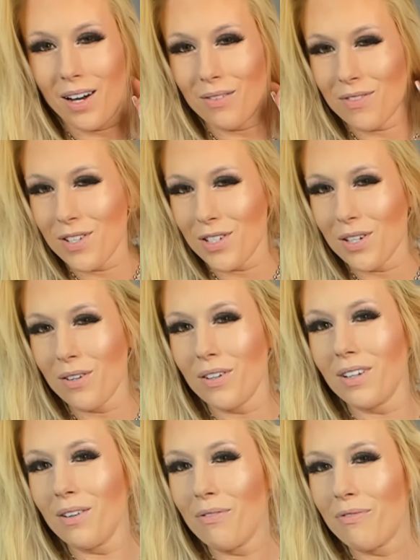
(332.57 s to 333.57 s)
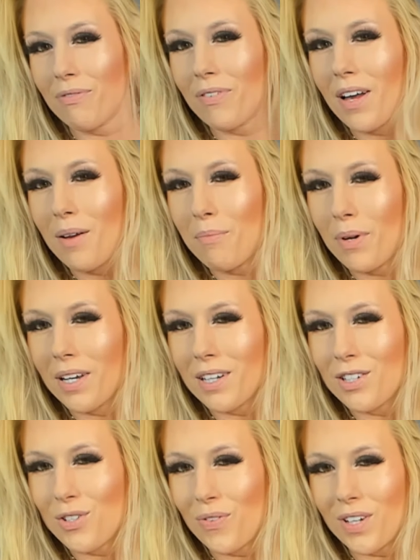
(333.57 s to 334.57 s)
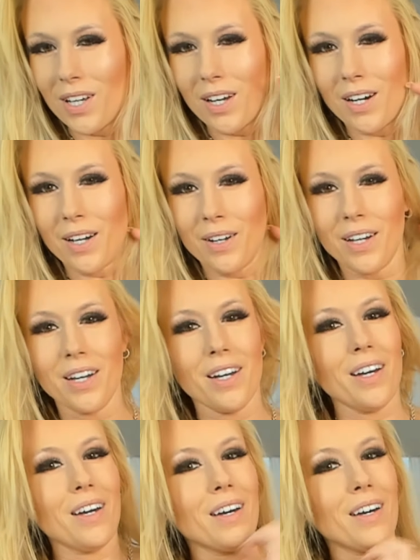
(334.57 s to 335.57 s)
have to do a little fan page video